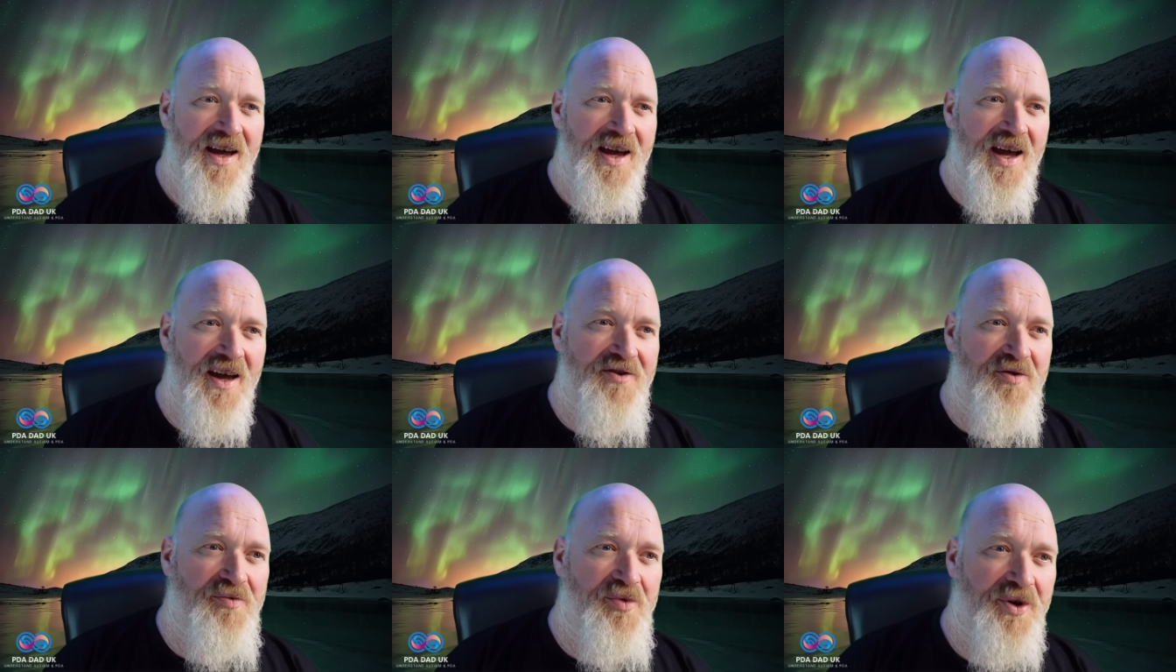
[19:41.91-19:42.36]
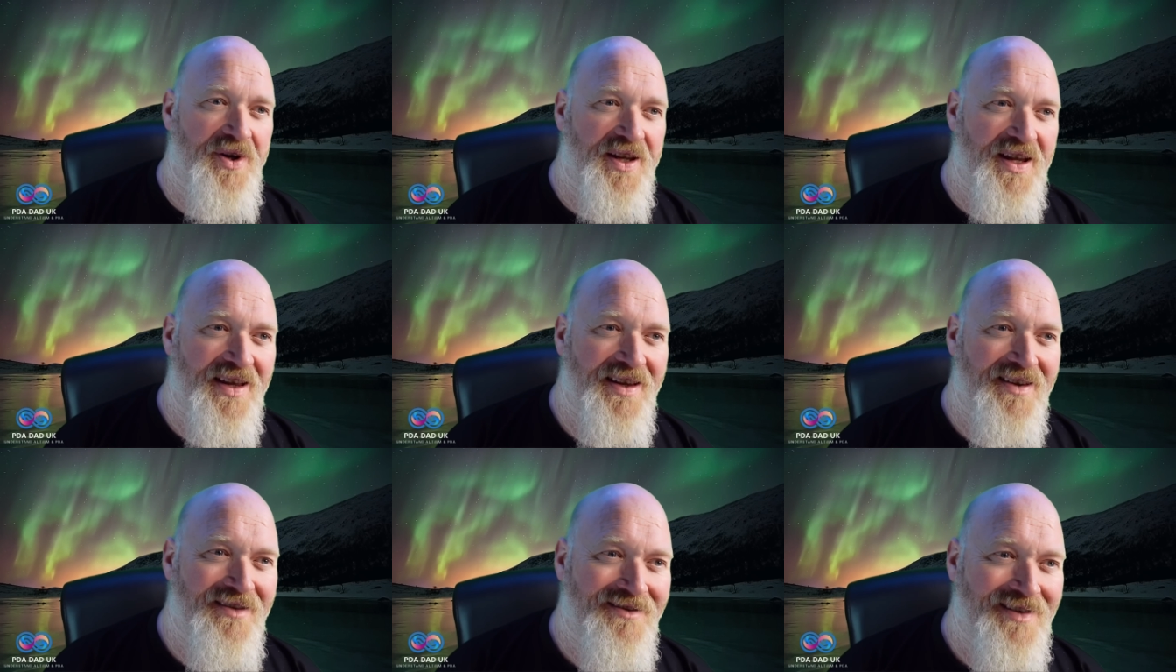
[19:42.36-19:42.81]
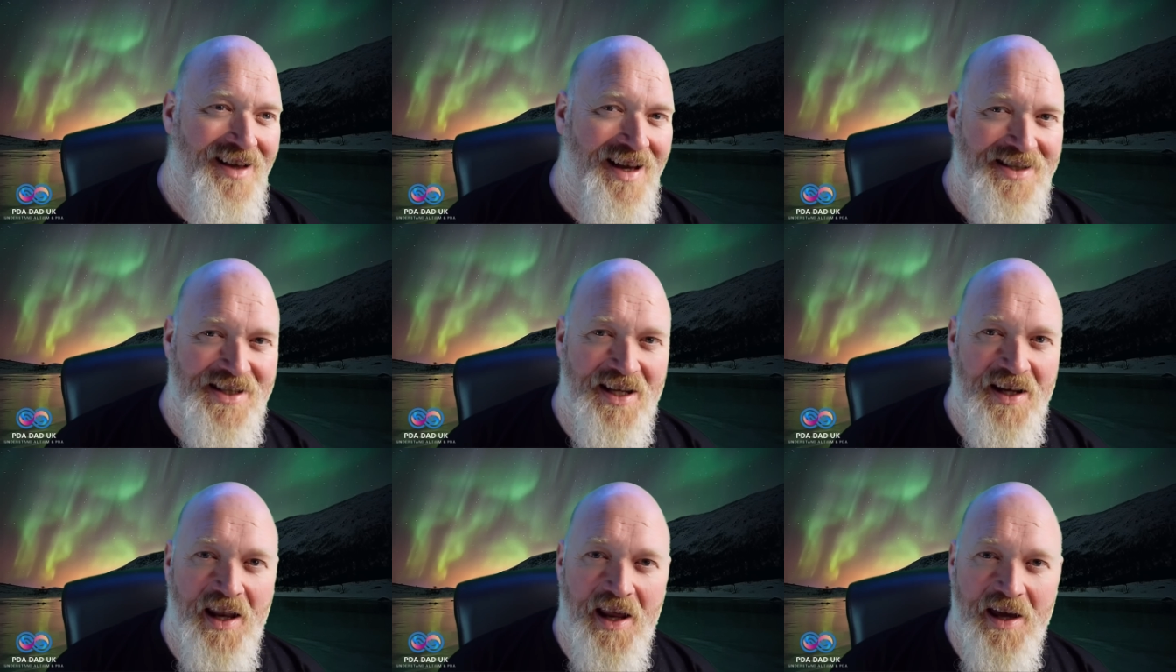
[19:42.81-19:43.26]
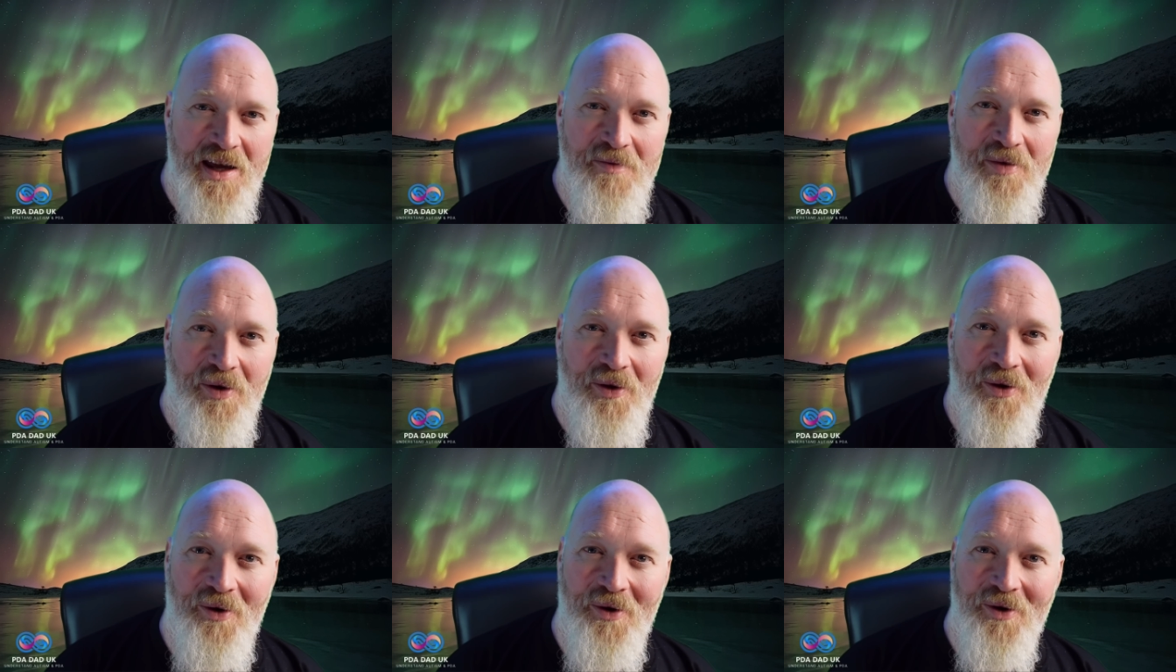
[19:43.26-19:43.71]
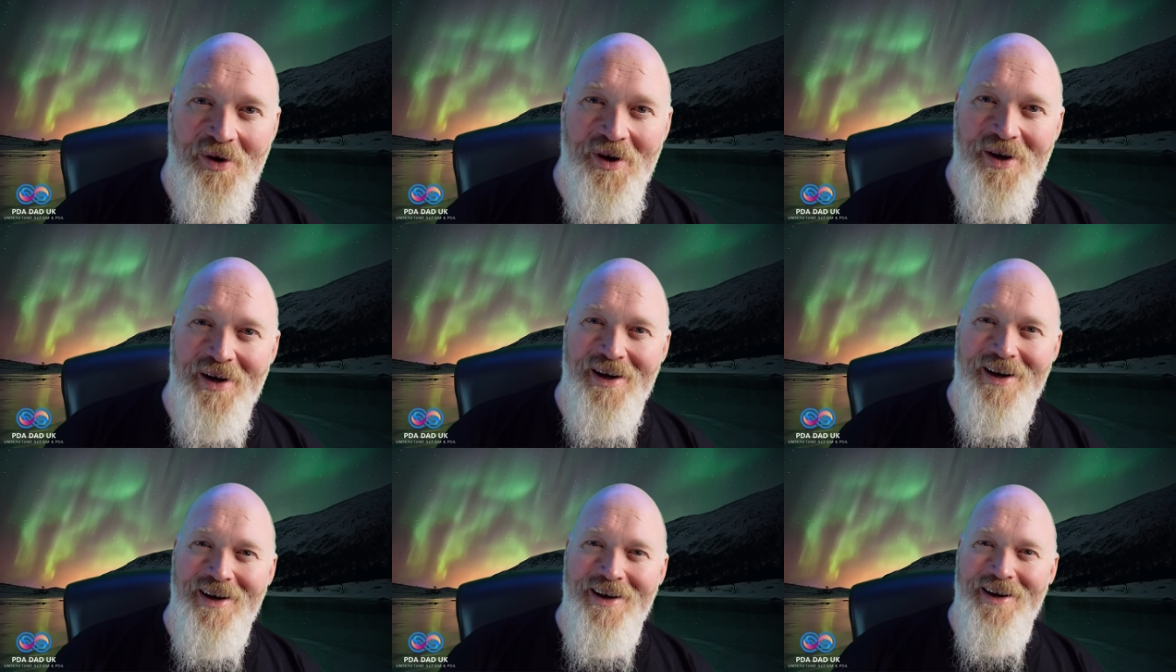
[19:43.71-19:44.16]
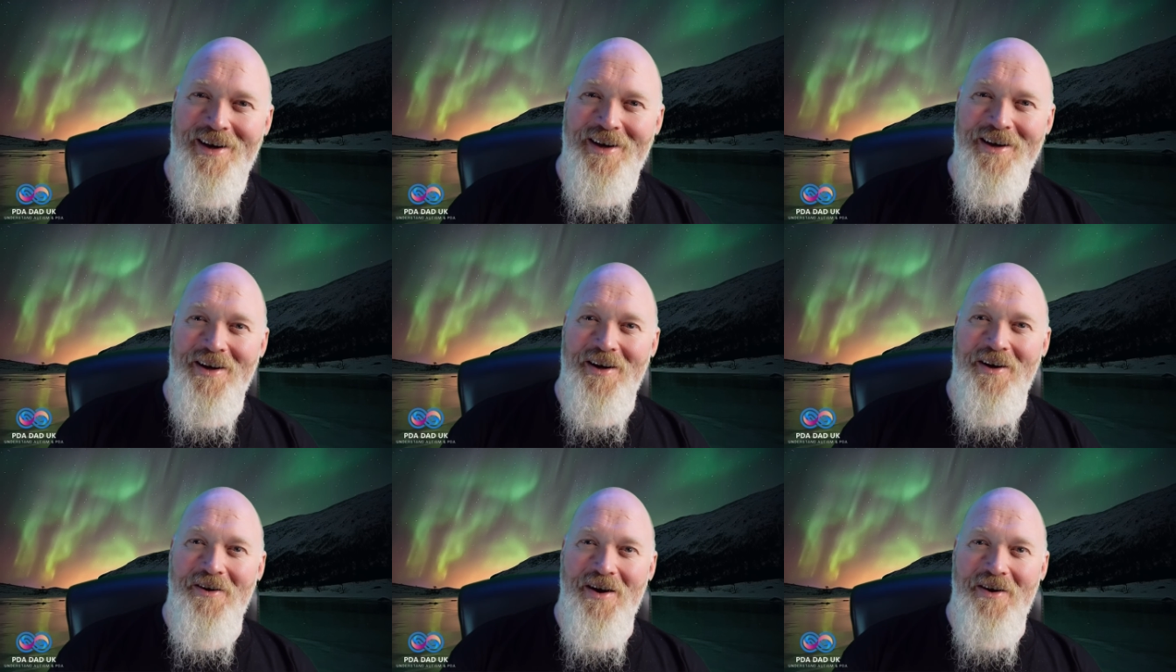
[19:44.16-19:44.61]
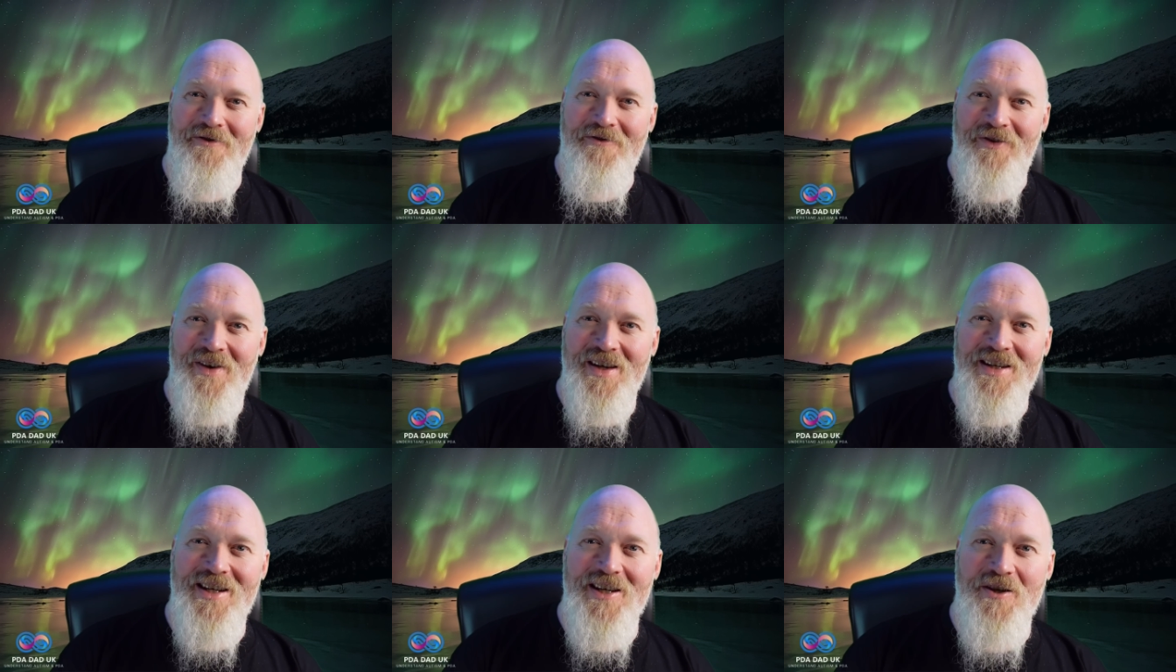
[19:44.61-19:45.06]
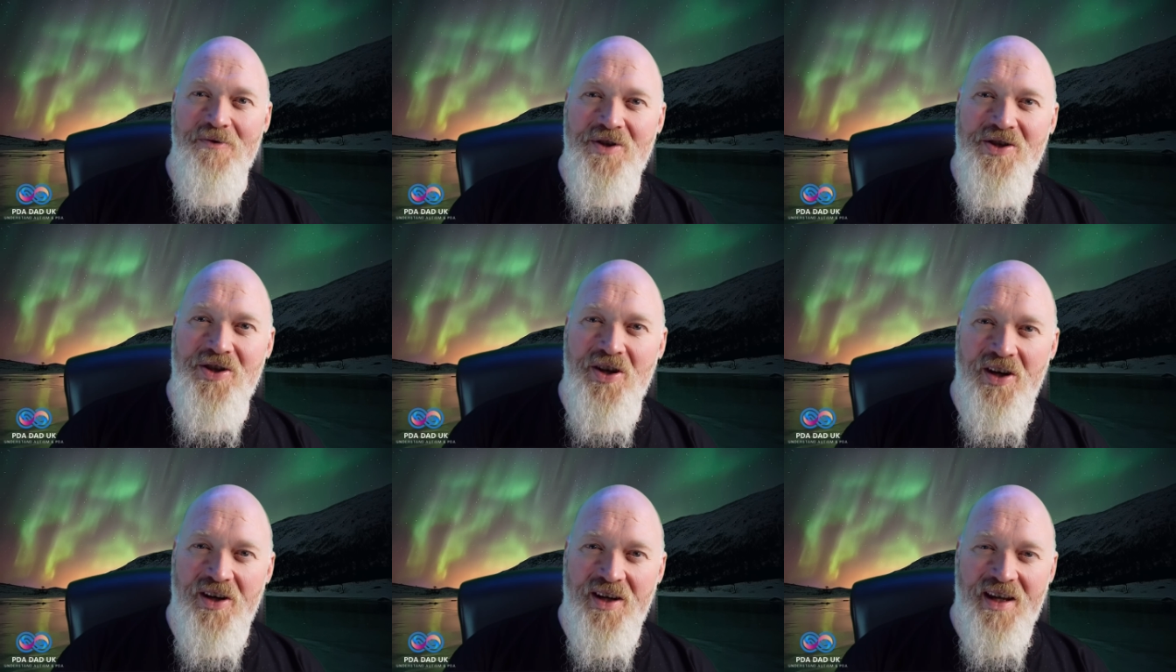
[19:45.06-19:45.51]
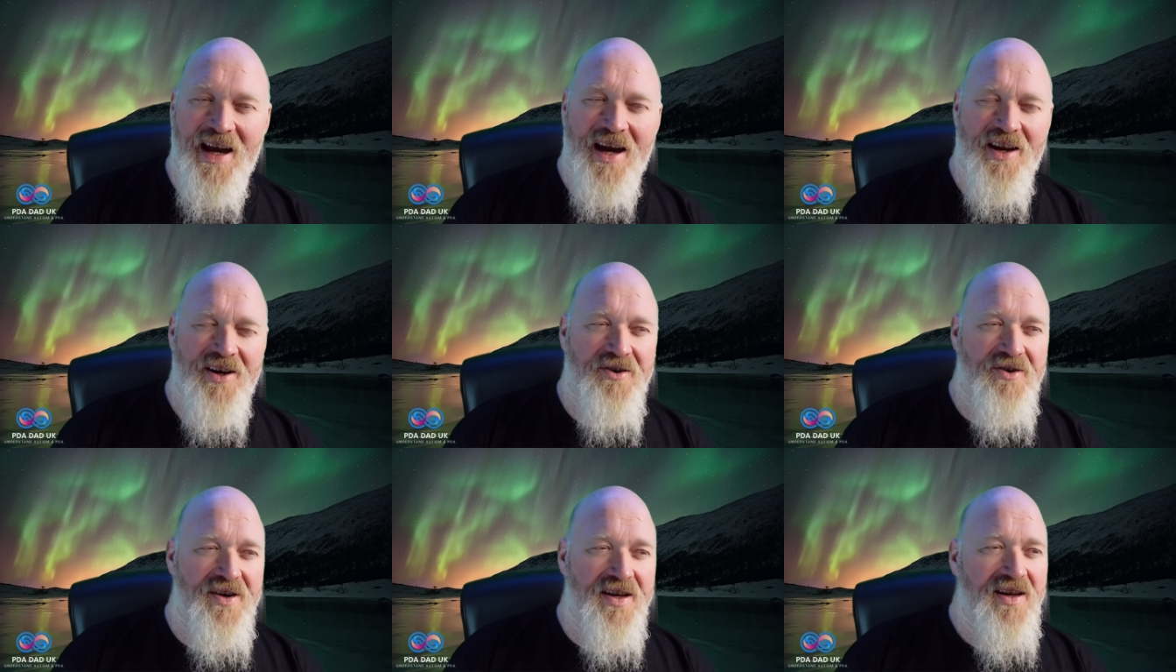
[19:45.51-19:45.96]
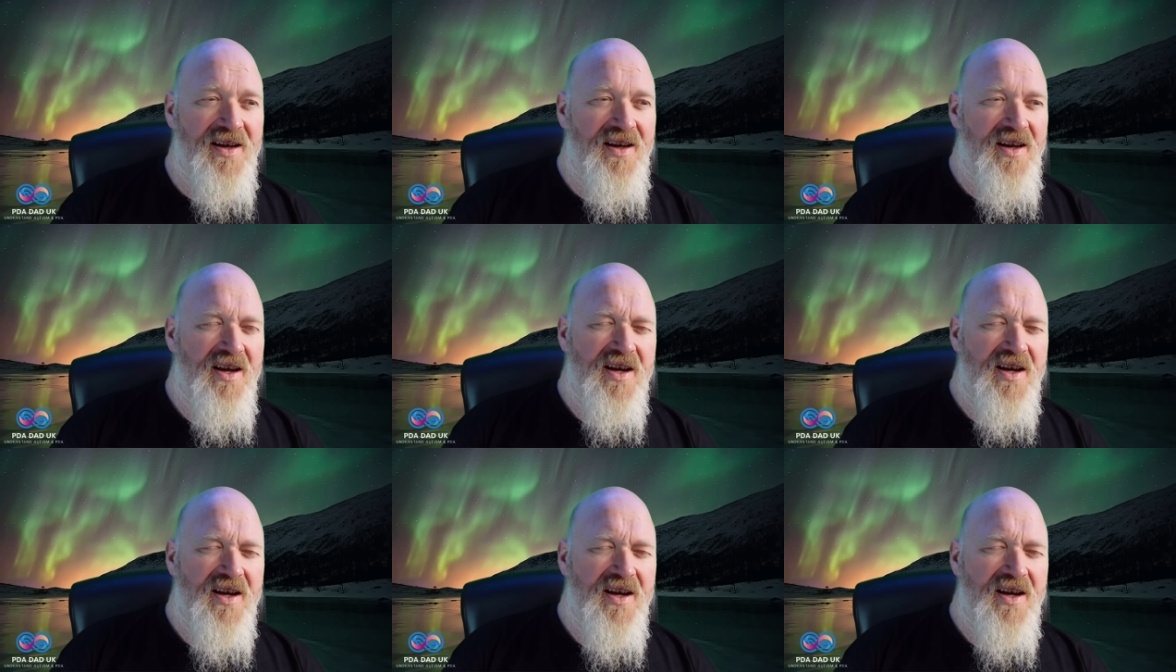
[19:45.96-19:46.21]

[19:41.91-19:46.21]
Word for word: everybody has a label or, a, you know, fits into a certain category.